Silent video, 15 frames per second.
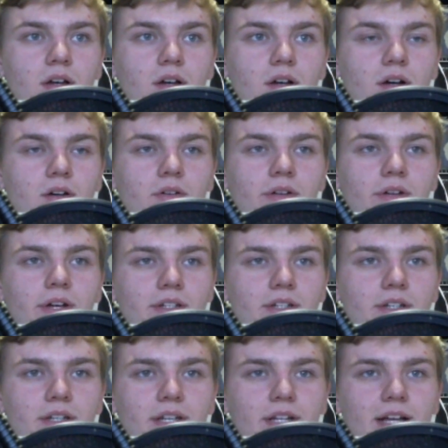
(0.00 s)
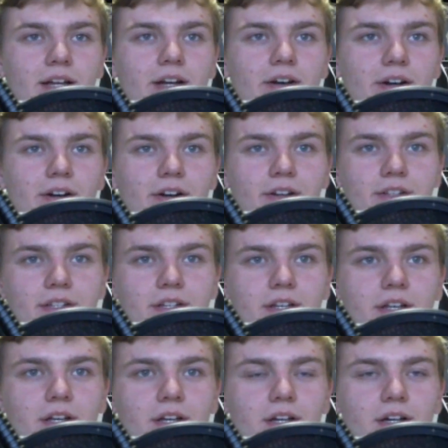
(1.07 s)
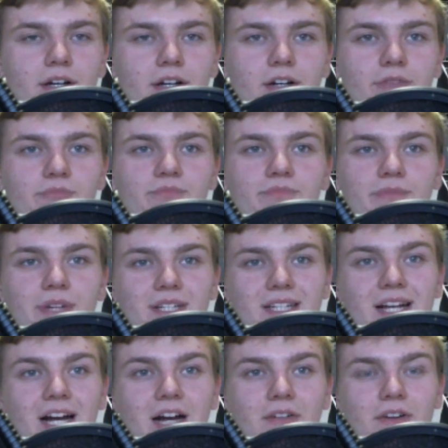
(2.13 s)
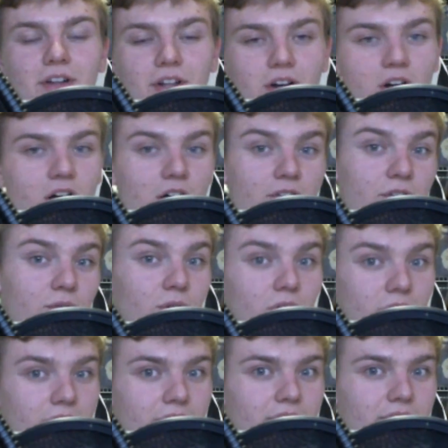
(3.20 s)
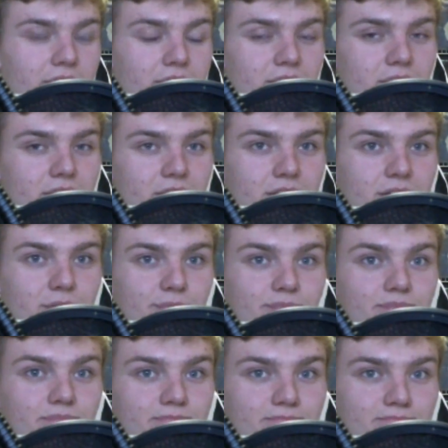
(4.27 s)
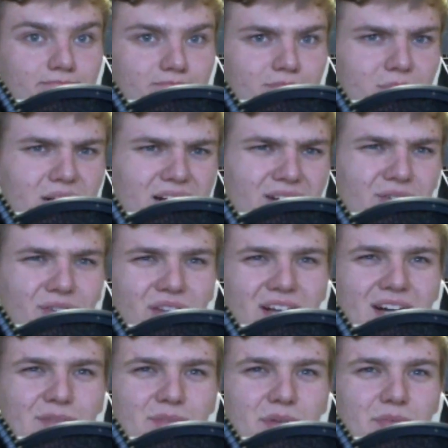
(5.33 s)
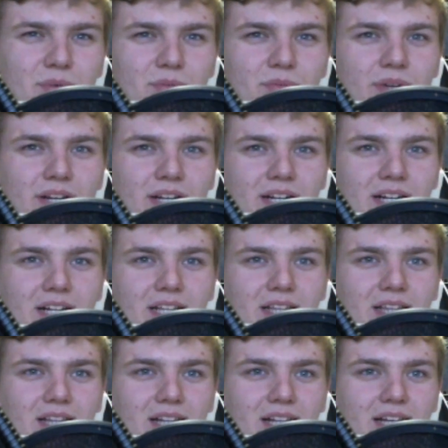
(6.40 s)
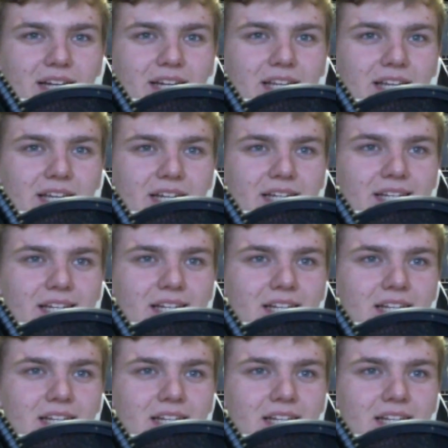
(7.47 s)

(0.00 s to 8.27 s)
oh, here it is. It's kind of another off-the-wall idea. I know a lot of people might not like it,